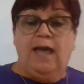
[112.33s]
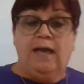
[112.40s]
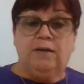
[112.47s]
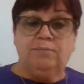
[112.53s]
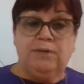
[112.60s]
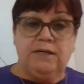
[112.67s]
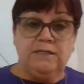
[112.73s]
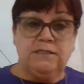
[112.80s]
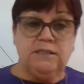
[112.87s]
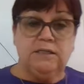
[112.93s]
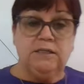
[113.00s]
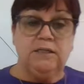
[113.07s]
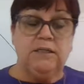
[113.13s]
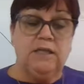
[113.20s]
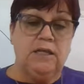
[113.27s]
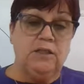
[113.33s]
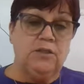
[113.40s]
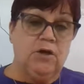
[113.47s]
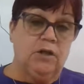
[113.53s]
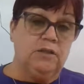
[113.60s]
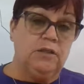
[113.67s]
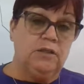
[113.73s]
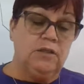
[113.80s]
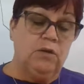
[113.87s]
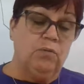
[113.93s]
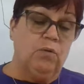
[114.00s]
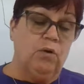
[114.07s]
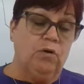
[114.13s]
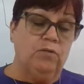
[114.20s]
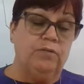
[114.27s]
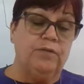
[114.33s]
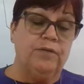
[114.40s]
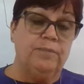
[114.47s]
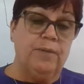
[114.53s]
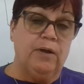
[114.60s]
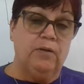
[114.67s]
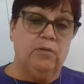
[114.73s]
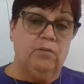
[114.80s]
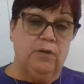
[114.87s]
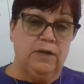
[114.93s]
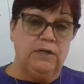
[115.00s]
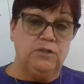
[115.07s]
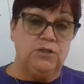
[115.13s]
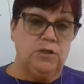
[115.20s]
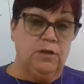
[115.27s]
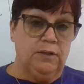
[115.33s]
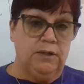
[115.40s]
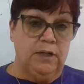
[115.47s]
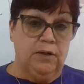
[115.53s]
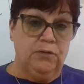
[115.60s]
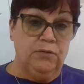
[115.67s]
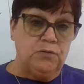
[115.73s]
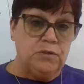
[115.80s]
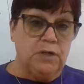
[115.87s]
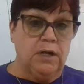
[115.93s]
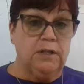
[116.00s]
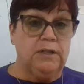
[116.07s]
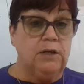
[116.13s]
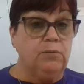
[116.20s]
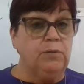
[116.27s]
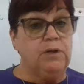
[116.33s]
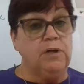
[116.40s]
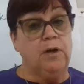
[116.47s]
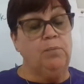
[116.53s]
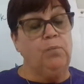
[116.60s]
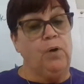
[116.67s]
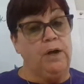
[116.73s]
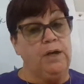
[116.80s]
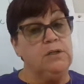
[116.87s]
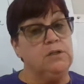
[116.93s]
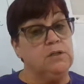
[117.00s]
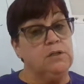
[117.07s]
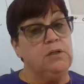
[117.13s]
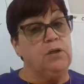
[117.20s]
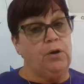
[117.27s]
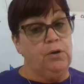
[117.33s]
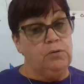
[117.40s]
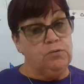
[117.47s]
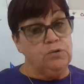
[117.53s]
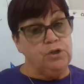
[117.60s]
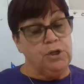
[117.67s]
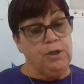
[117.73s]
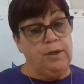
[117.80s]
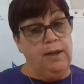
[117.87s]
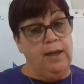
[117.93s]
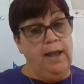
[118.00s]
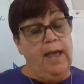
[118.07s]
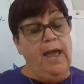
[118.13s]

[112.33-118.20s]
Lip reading: and basically they thought that they were over the mountain range and on the other side they would come right to the ocean,